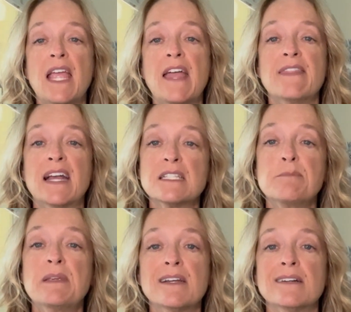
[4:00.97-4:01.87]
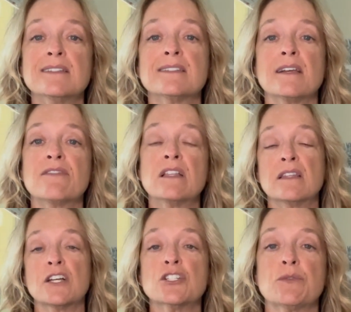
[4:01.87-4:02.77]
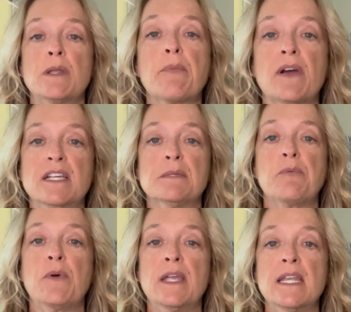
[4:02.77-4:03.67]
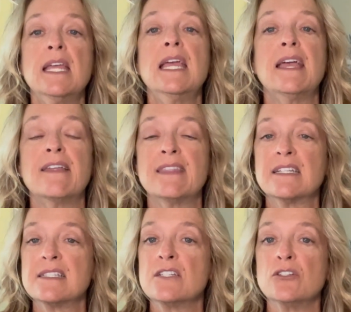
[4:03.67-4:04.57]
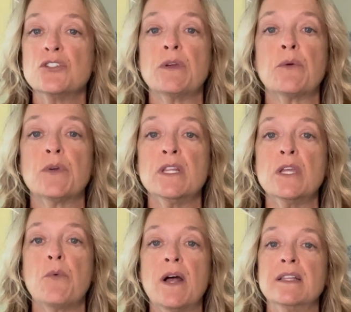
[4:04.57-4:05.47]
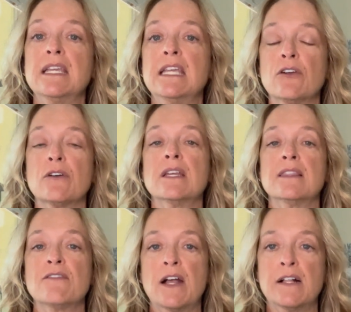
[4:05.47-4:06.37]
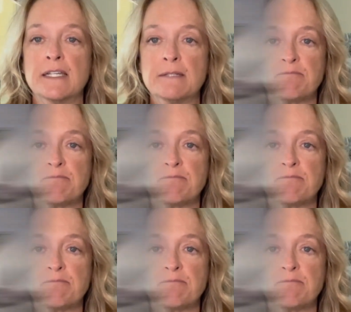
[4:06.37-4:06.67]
And that's because of the luxury price point, and that's still doing really well here in the Valley.